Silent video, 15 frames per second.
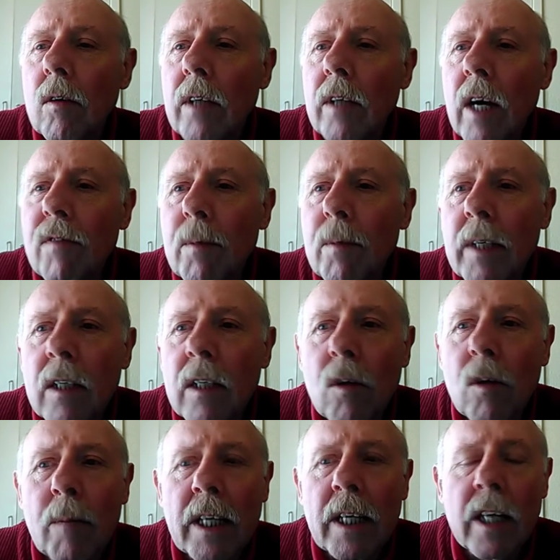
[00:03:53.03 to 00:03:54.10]
You have to be a
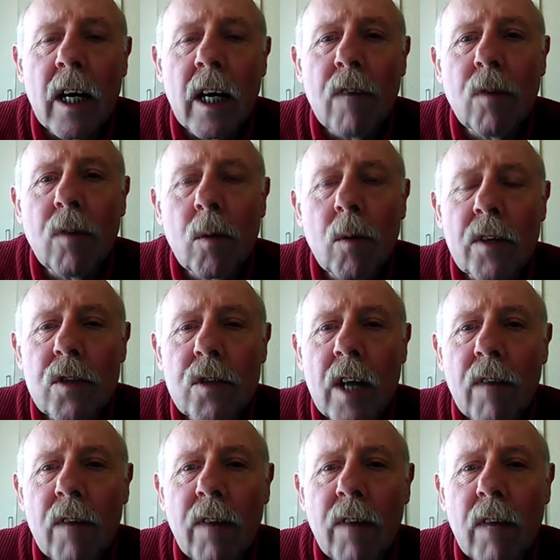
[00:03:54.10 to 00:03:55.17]
little bit careful with
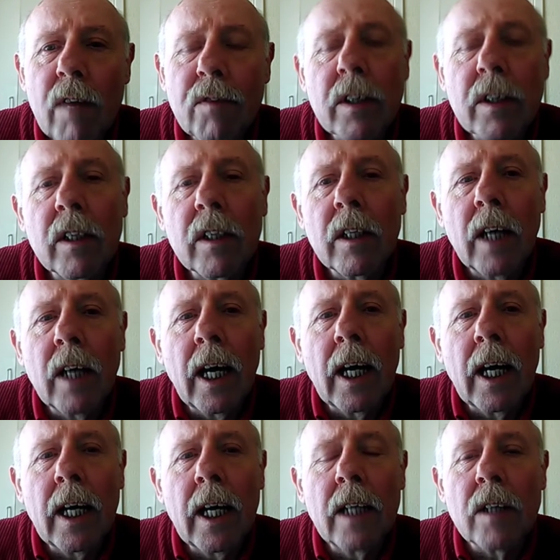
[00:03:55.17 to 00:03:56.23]
South Africa
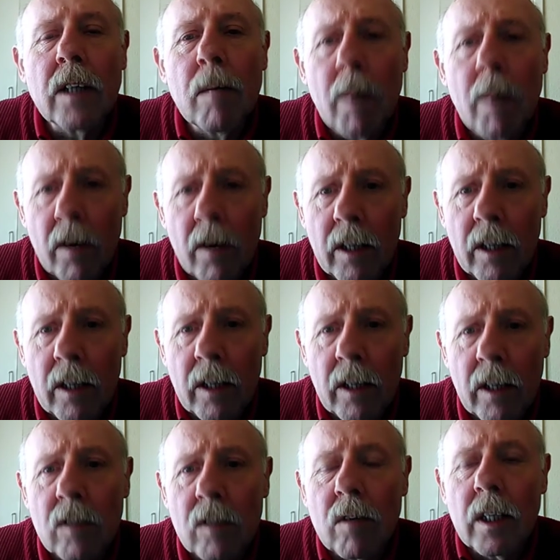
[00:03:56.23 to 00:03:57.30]
and American
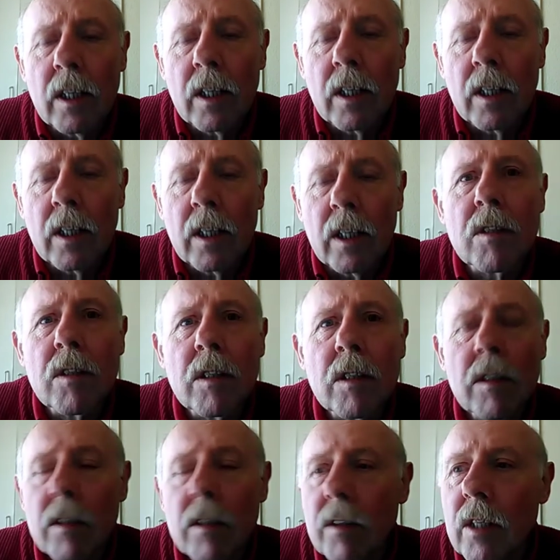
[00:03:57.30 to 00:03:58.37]
racing
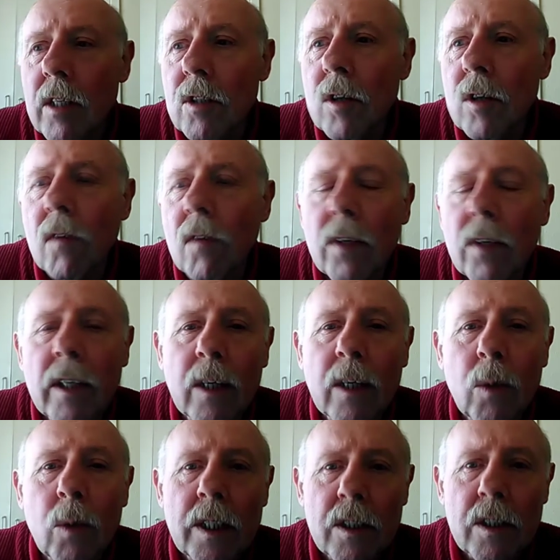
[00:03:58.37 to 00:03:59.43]
because there's not the
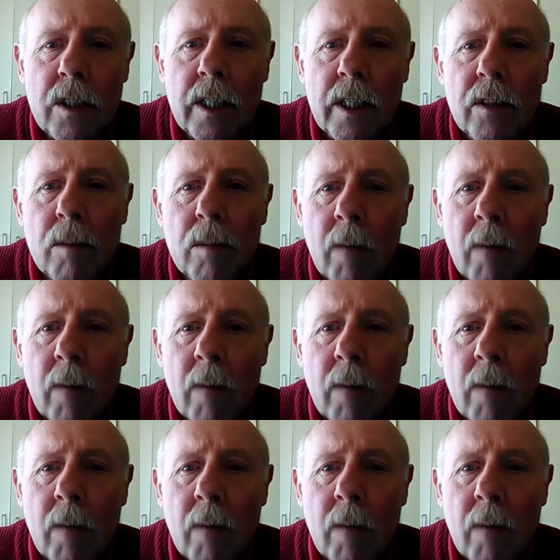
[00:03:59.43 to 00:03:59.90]
liquidity in